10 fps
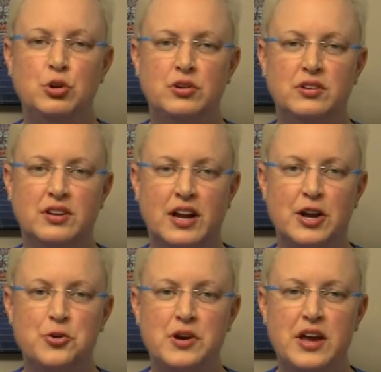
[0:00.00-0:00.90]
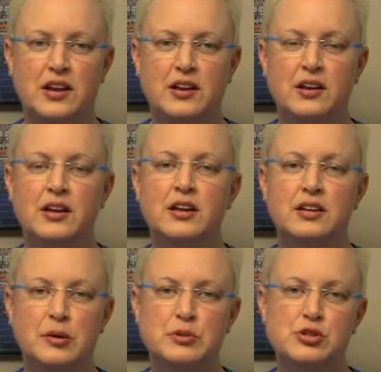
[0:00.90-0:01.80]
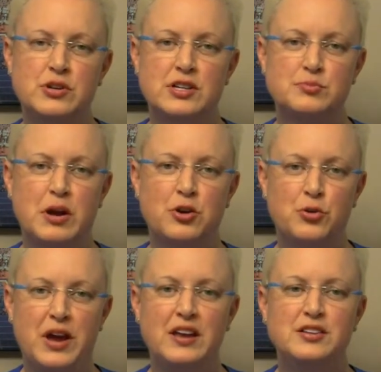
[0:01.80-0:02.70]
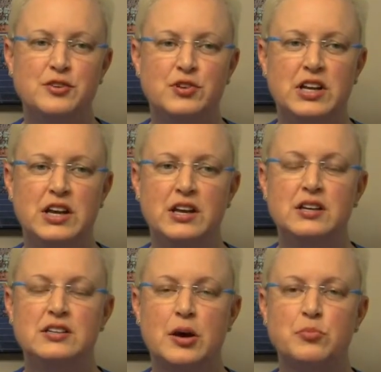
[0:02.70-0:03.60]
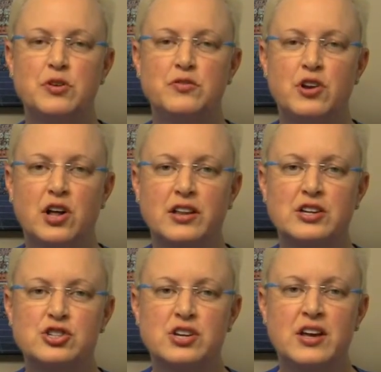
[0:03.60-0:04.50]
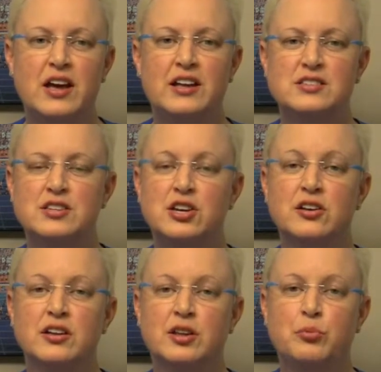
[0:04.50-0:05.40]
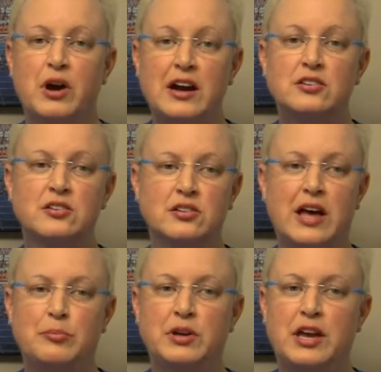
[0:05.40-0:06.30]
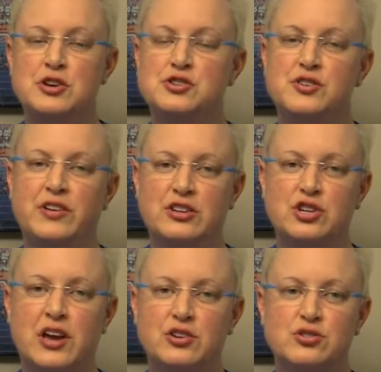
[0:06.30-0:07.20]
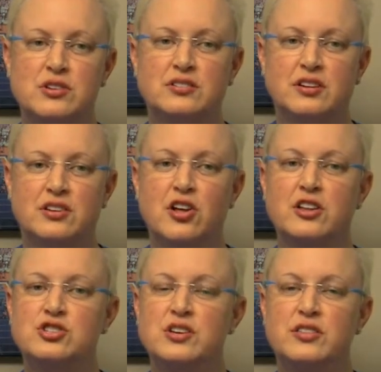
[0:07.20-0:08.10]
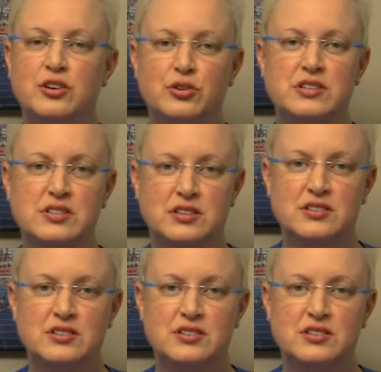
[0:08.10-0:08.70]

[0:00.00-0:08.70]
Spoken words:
unit that I created demonstrates my creativity, depth of knowledge, and skill in the practical application of educational technology theories and